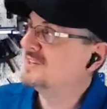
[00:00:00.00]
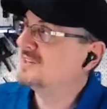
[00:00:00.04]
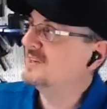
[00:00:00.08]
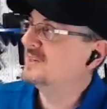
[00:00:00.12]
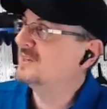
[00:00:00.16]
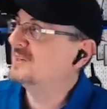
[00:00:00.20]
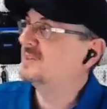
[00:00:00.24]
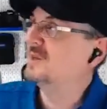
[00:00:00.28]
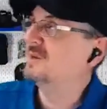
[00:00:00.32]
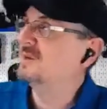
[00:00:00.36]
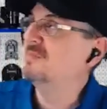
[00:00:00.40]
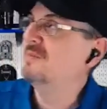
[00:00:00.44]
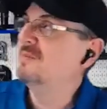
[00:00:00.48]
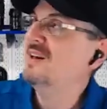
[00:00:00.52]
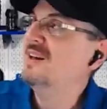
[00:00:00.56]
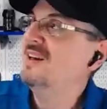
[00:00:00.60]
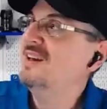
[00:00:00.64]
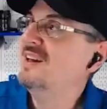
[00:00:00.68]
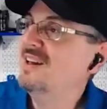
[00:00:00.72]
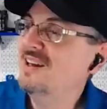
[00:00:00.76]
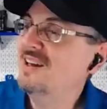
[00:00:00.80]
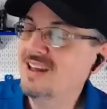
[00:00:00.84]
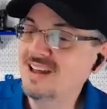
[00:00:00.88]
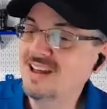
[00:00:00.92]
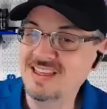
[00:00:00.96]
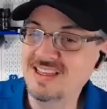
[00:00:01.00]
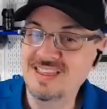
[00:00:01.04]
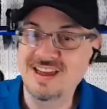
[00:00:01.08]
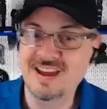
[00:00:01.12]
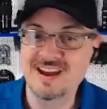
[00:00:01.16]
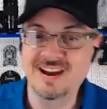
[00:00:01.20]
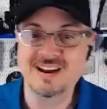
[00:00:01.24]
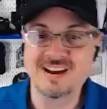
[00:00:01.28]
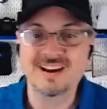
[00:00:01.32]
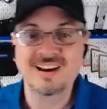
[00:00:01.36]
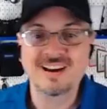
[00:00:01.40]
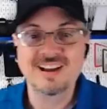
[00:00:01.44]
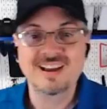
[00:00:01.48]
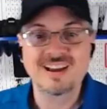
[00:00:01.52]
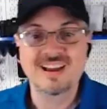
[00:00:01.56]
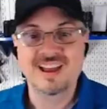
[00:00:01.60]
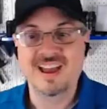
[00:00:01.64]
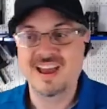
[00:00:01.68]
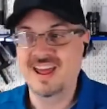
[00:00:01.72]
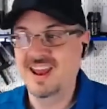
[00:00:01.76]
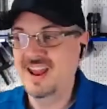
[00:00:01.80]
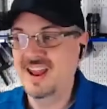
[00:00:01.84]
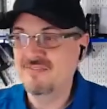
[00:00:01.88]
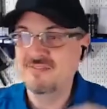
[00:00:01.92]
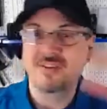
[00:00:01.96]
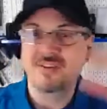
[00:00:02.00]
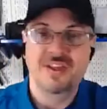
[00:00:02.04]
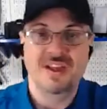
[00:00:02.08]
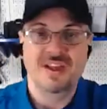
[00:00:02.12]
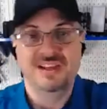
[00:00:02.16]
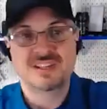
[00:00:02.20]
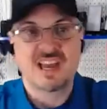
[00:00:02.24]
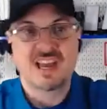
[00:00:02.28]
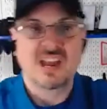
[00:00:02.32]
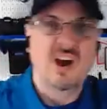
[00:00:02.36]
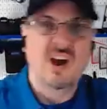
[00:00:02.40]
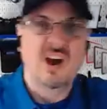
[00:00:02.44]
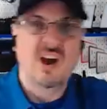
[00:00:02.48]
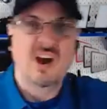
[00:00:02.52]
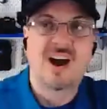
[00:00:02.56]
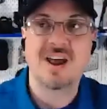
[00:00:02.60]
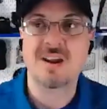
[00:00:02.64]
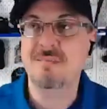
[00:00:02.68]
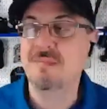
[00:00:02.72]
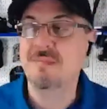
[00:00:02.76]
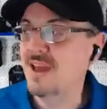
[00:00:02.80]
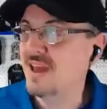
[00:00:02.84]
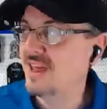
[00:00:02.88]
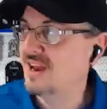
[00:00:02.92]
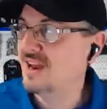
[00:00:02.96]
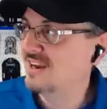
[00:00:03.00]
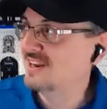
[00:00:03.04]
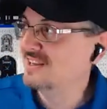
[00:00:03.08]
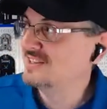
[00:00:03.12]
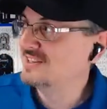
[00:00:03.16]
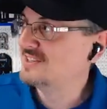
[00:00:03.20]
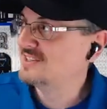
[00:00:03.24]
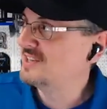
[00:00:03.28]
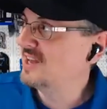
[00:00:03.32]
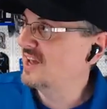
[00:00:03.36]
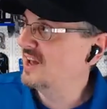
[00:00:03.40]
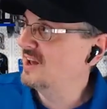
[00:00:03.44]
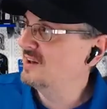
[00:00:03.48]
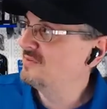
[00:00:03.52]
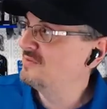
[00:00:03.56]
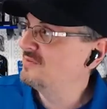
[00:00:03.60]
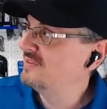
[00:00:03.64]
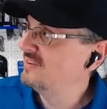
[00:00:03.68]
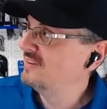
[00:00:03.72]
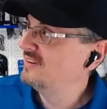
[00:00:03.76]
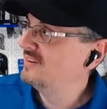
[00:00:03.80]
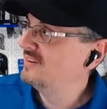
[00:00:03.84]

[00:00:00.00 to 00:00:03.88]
system in there, and everything's like automated and stuff. You need,